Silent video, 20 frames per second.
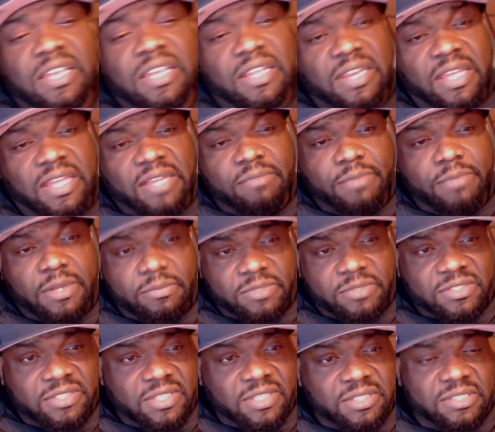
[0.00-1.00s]
that, but I'm
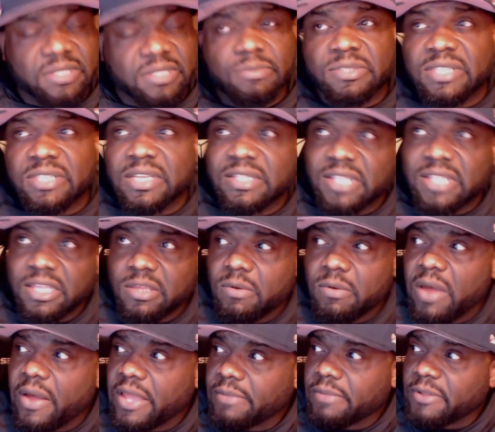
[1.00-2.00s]
just saying some saying thank you
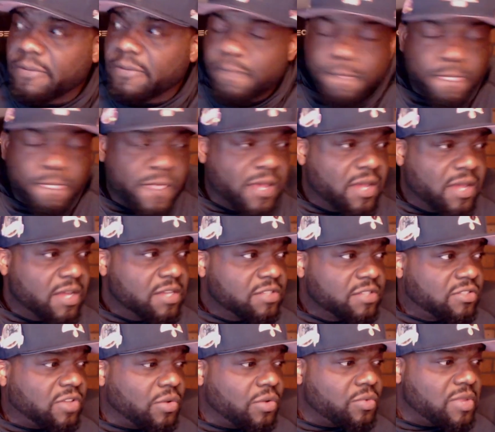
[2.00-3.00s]
Al Haymon.
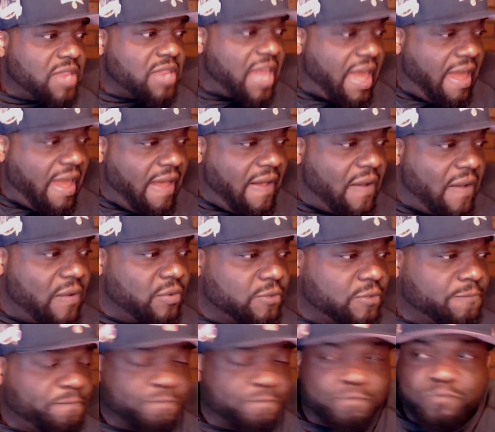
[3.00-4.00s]
So now,
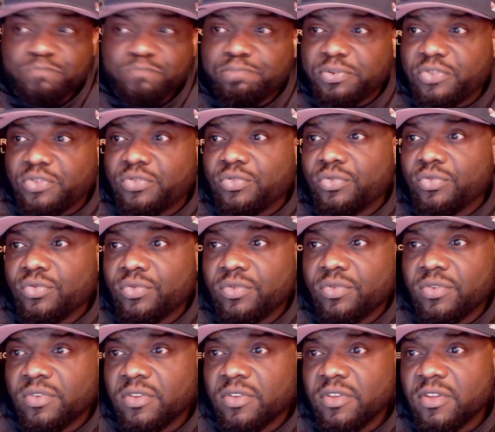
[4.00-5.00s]
phew,
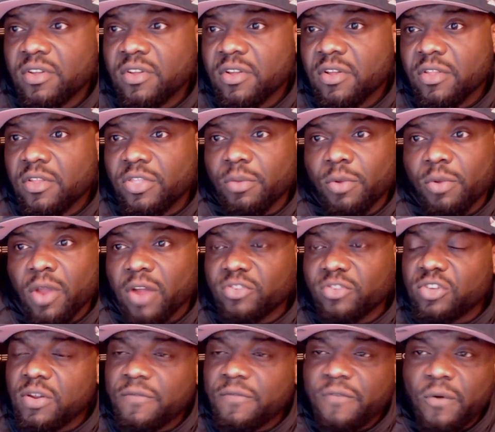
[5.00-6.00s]
the
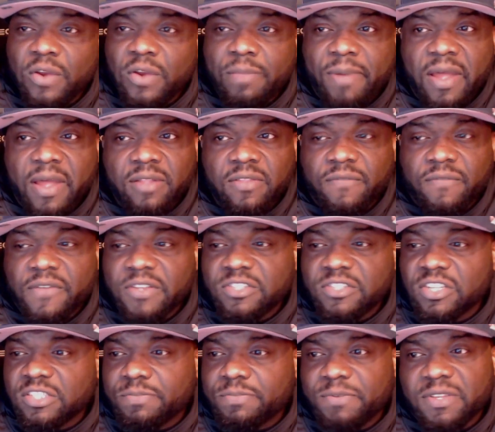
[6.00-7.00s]
140 pound
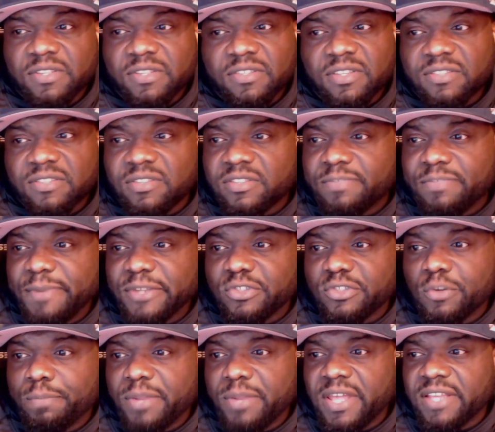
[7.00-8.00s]
division is, is, is a
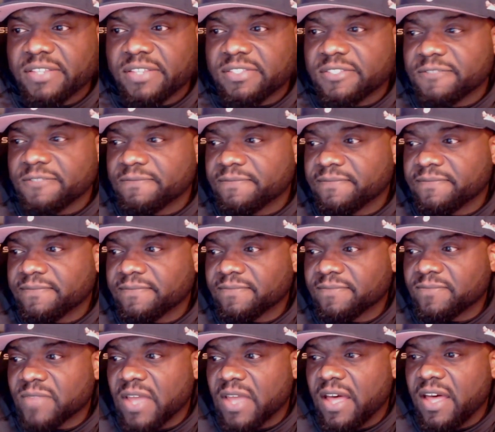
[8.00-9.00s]
special place.
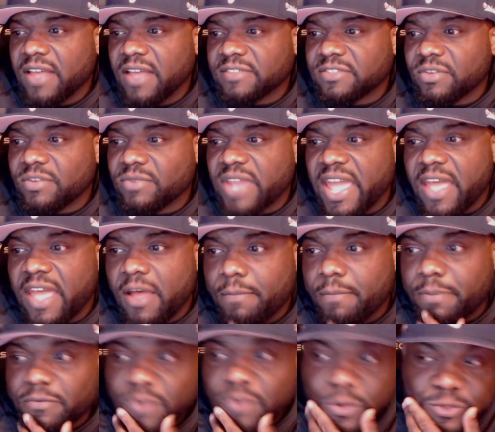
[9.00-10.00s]
Uh, so now
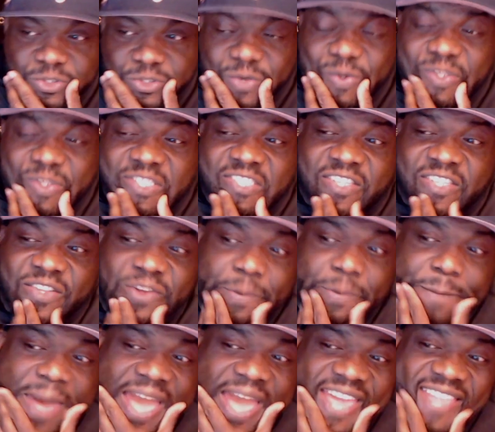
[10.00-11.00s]
Barroso is still
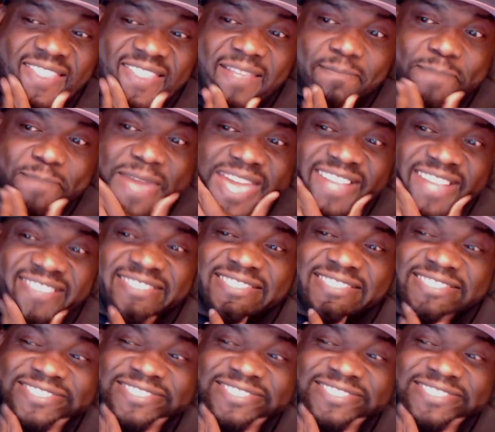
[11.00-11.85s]
back in the mix.